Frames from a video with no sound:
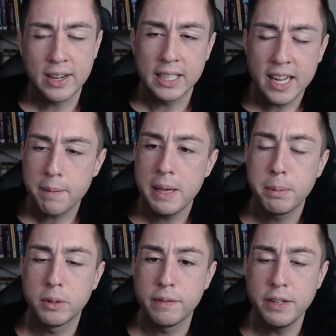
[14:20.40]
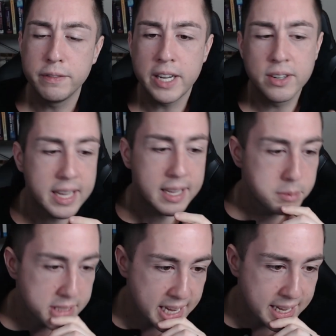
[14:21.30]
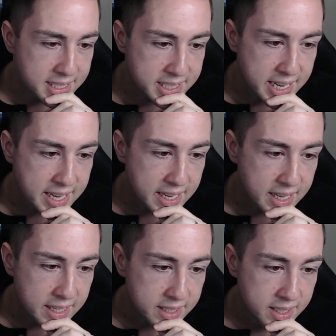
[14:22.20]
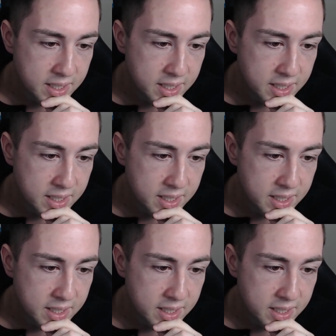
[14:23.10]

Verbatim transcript: Now, a lot of people view video games as a